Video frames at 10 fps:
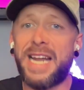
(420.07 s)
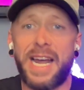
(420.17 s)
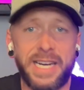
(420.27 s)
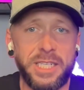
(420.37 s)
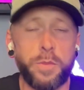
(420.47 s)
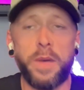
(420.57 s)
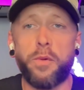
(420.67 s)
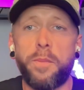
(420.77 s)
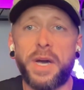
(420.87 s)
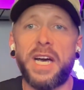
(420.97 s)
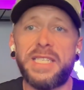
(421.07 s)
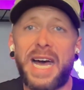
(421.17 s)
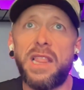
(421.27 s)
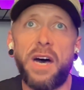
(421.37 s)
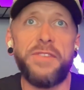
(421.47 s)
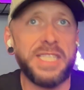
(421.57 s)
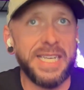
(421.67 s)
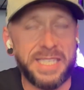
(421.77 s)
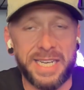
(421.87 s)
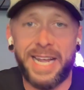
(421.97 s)
out of these people because I love
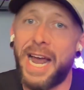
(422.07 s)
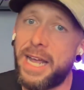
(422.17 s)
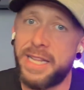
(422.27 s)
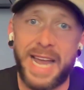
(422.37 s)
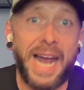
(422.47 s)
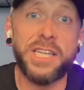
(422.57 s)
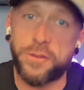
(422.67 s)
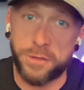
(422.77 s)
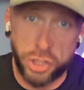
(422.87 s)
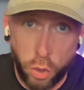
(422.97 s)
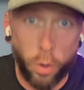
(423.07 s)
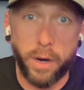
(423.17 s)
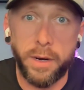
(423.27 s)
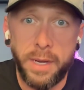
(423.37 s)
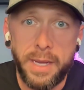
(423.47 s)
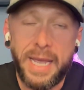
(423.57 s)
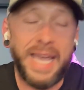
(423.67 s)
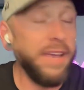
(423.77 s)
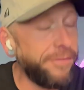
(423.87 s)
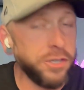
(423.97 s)
attention. And that is for sure.
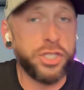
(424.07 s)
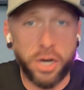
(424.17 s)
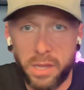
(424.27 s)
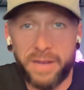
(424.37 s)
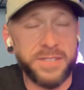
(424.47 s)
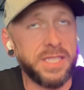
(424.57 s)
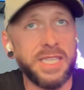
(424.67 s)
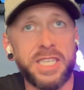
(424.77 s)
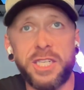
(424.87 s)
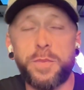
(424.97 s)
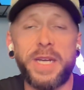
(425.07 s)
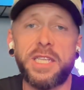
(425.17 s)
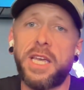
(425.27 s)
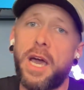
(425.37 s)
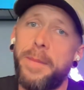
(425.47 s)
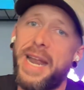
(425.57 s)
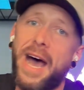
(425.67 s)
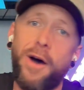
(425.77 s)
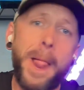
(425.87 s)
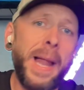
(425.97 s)
He for sure loves attention, especially coming
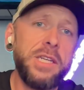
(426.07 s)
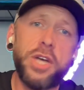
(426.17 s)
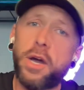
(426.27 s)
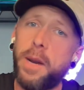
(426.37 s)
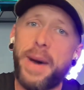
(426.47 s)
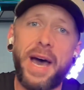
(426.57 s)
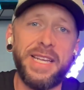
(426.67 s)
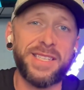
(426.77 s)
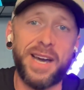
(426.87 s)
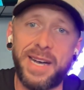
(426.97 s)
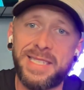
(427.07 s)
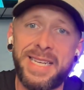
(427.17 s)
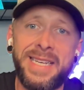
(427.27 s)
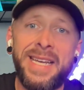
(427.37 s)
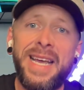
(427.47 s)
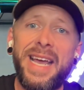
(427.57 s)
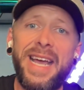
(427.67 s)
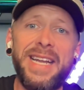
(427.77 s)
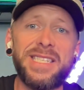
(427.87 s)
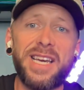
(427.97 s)
out talking about his cousin
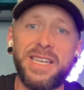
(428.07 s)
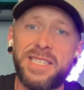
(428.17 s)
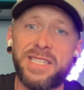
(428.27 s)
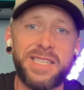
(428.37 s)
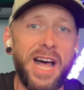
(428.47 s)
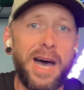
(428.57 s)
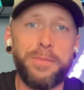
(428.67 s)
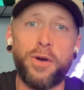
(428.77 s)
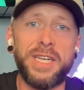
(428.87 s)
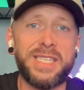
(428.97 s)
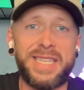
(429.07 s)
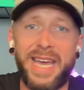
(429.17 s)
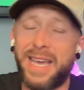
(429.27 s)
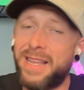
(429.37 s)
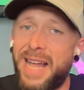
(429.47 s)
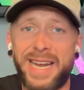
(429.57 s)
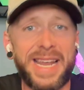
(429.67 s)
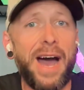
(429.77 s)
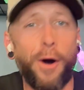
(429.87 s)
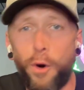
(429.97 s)
and his cousin slobbed on his stick. Like,
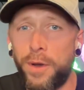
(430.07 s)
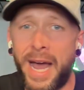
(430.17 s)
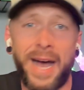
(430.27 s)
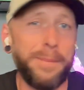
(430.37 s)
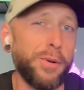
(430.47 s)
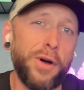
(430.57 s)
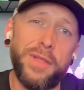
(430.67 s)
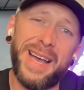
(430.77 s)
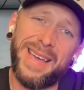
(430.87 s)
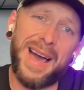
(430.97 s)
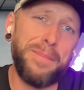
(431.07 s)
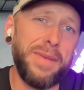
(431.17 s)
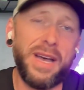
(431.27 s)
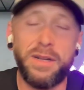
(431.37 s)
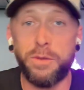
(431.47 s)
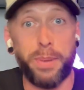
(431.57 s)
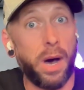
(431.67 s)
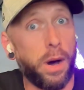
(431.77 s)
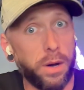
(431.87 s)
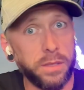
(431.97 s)
that whole nine, bro. Like,
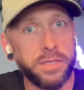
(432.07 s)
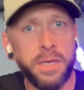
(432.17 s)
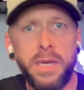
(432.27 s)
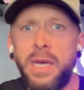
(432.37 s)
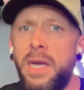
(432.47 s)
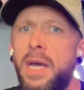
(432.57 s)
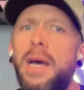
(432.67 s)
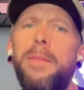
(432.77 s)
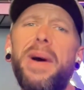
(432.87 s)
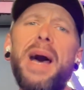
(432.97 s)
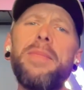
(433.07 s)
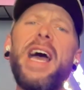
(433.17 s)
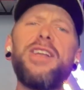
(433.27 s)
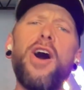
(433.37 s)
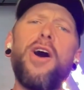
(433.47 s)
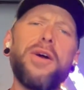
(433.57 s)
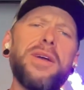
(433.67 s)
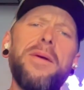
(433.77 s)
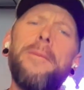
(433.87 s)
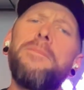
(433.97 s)
pause. But I'm like, dog,
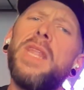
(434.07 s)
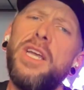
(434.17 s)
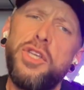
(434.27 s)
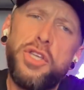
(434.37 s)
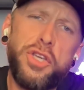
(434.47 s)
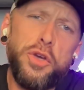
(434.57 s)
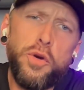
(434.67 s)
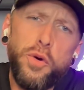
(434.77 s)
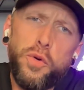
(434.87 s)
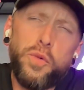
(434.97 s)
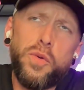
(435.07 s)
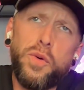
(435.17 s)
you